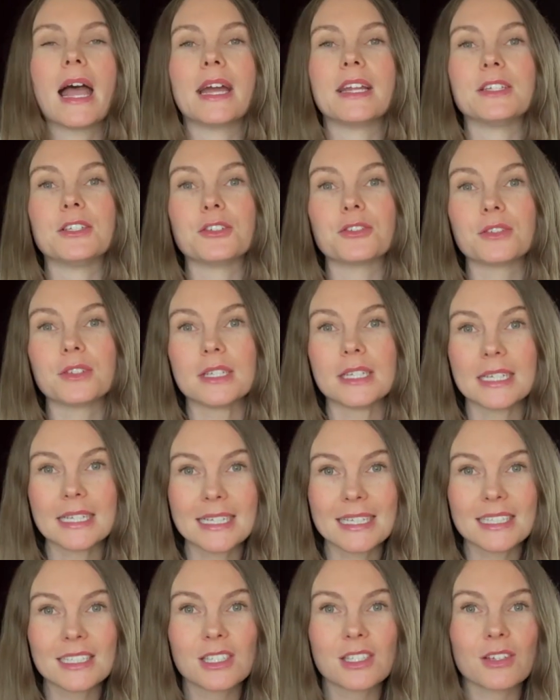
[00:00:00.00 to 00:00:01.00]
and your
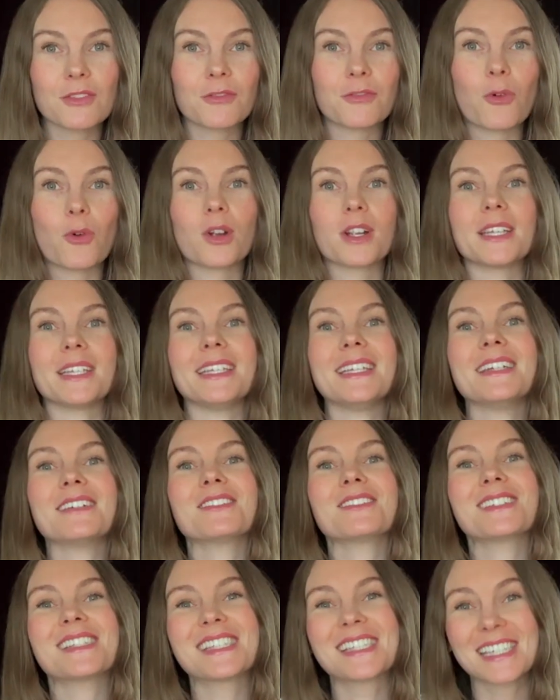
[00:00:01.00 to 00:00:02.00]
needs for
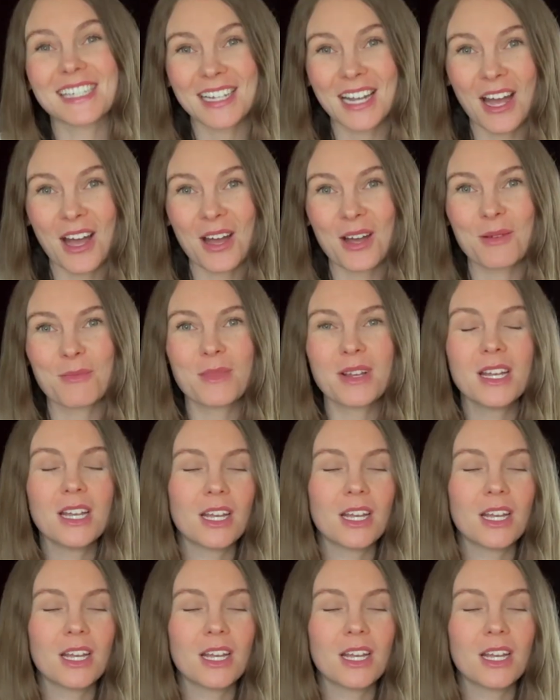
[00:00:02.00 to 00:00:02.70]
years to come